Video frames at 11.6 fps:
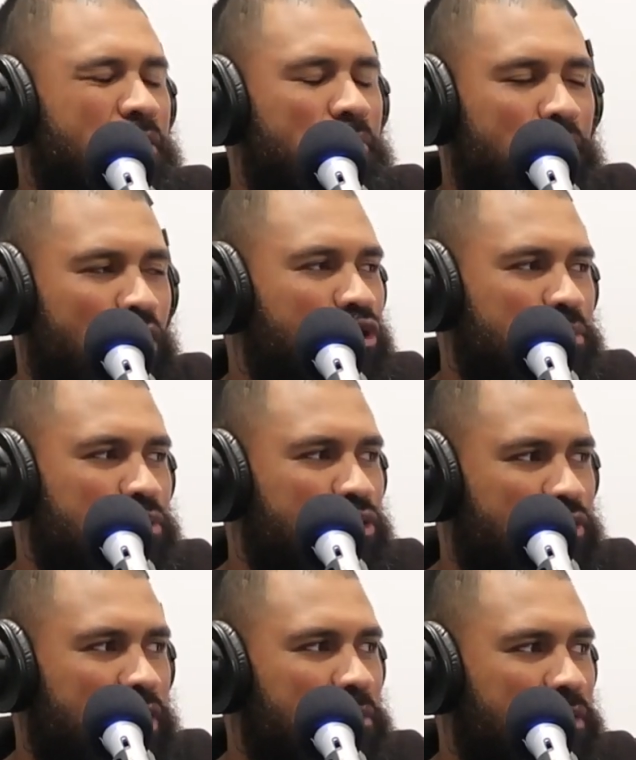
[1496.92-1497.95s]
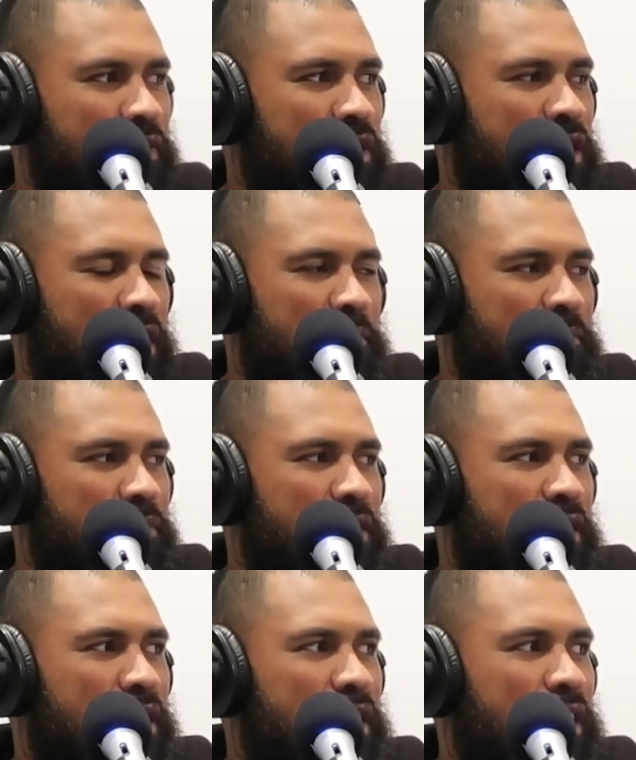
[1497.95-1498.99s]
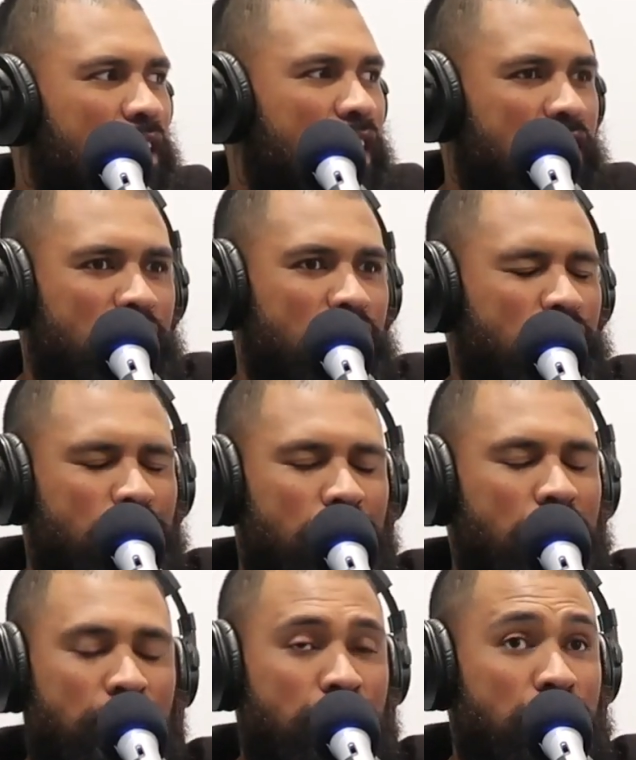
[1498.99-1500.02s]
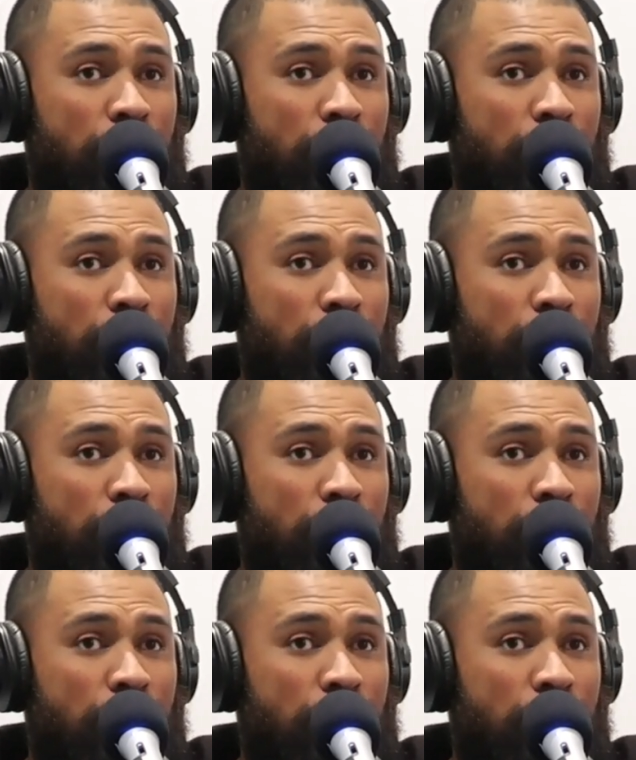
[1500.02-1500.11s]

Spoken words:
Multiple streams of income. And it's just